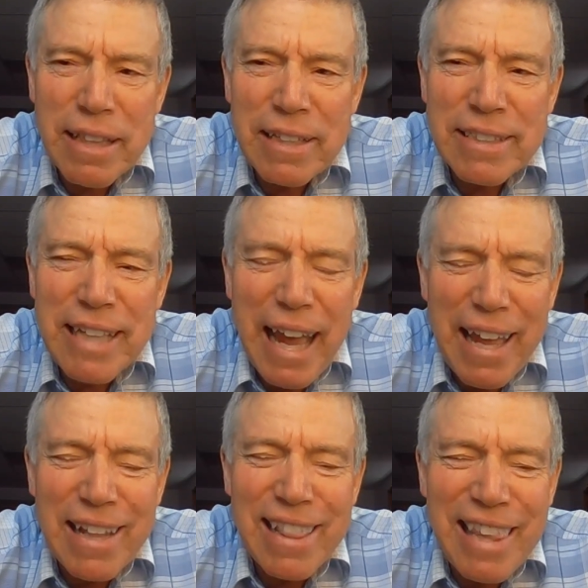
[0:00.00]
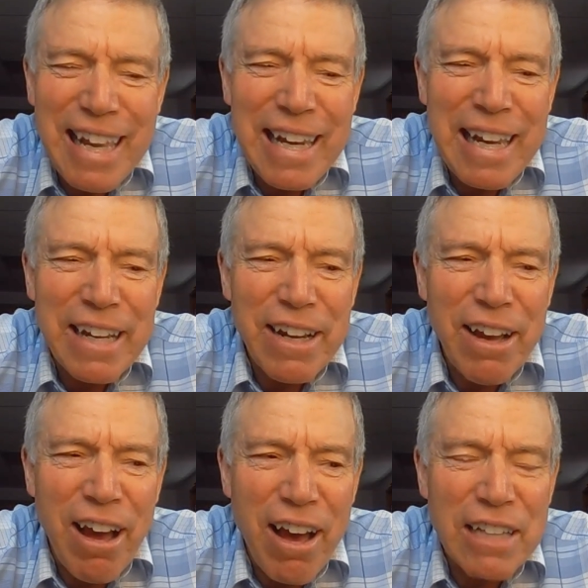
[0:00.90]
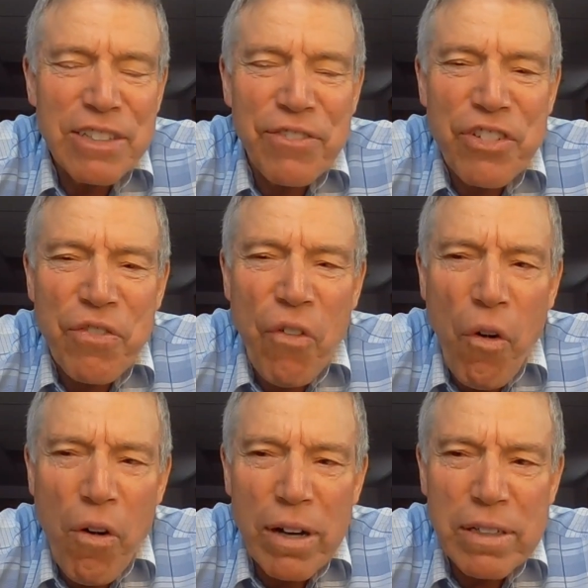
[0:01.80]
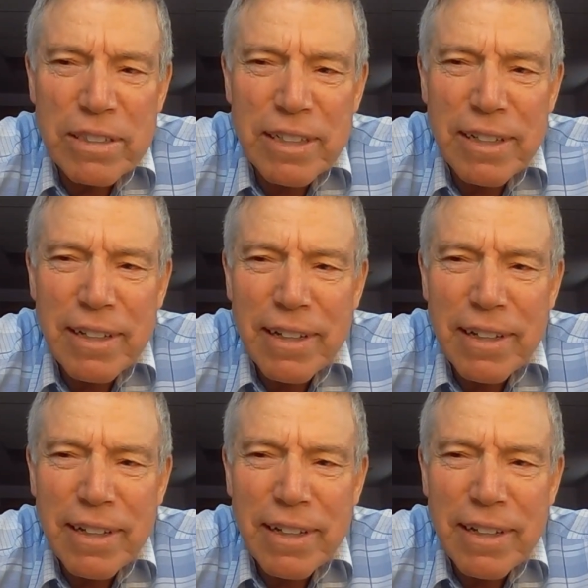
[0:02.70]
the second leading cause of divorce